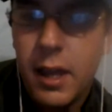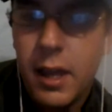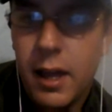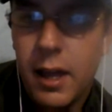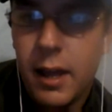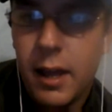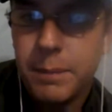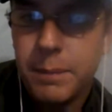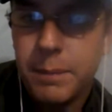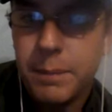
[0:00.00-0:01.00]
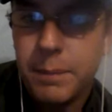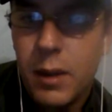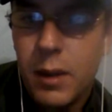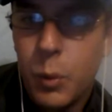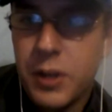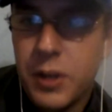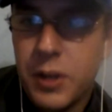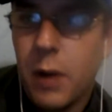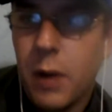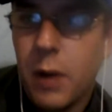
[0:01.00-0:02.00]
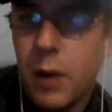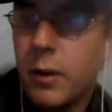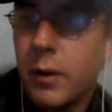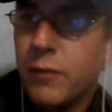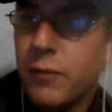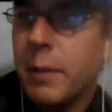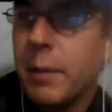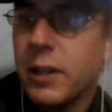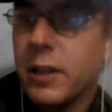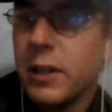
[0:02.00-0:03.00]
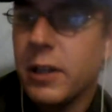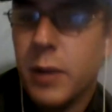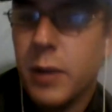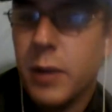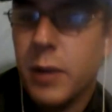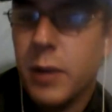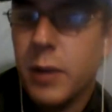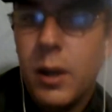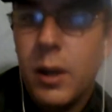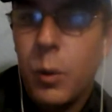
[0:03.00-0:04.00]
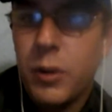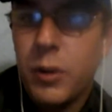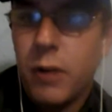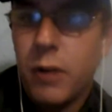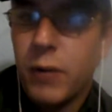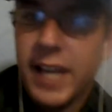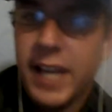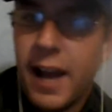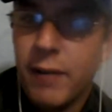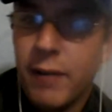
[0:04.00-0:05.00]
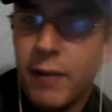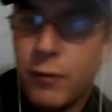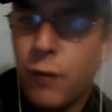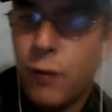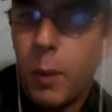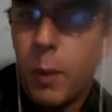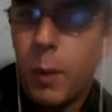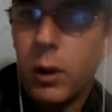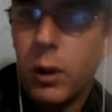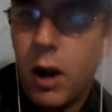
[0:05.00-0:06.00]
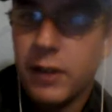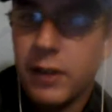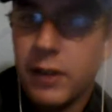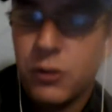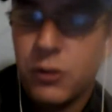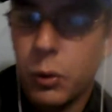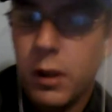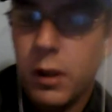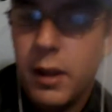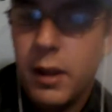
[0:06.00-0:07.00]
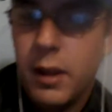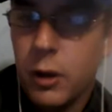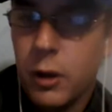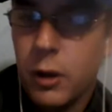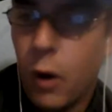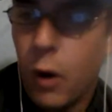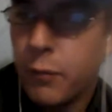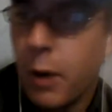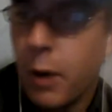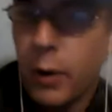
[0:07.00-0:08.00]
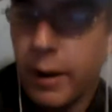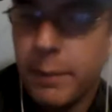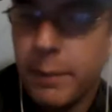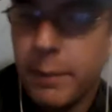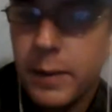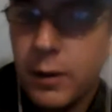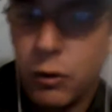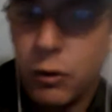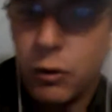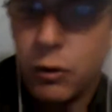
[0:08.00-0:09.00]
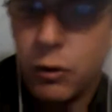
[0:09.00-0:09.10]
um, we don't. For example, in the UK, we don't really have a formal high school golf program at all.